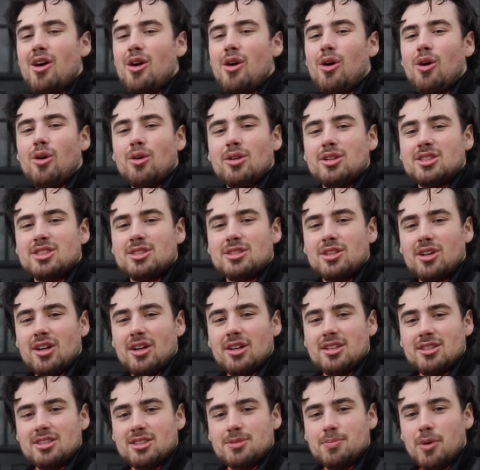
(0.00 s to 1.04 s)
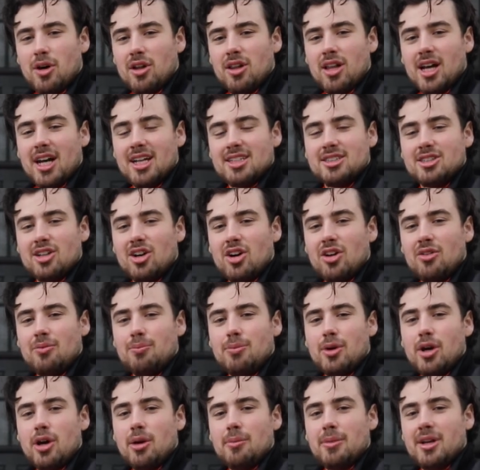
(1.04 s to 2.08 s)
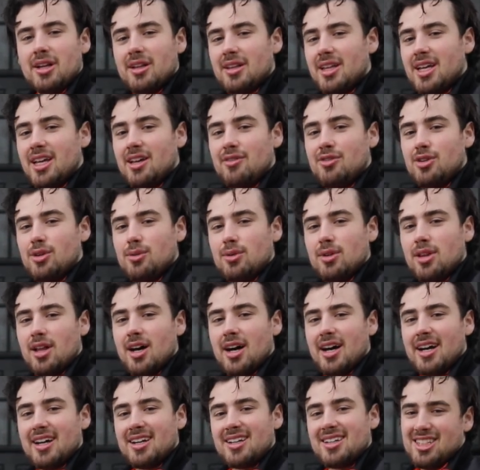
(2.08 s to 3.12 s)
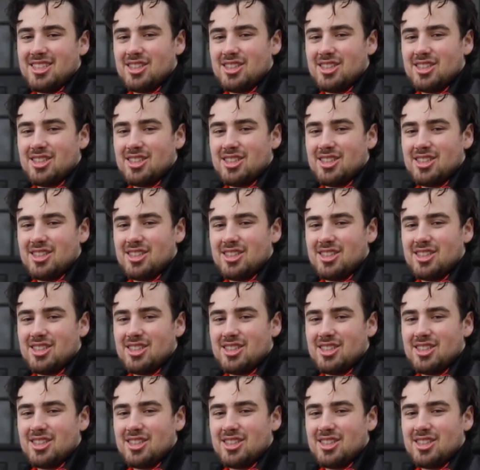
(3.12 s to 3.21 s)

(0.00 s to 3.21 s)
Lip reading: or the spotlights on permanently if you would like.